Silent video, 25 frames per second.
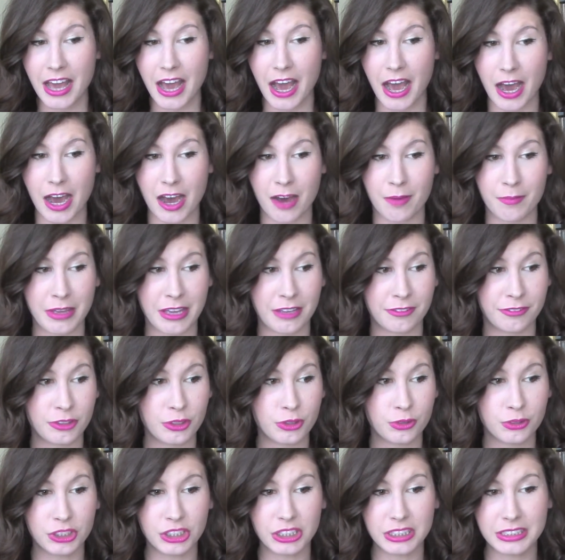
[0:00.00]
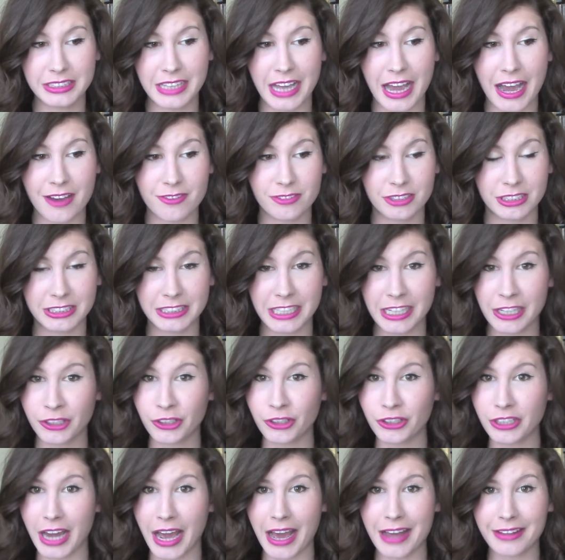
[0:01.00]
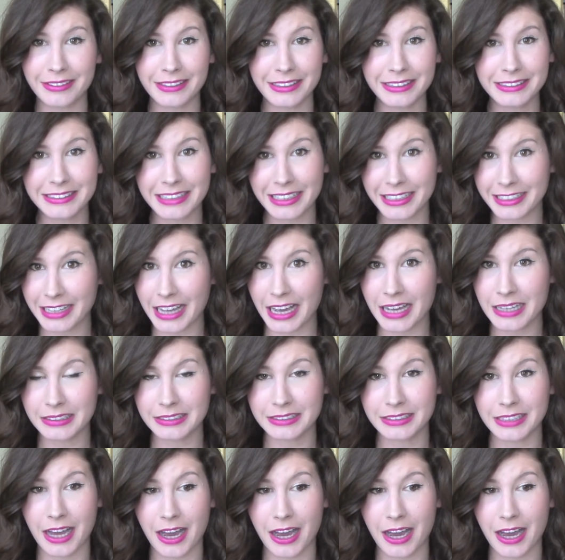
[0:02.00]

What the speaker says: If you just have standard eyelids, I guess,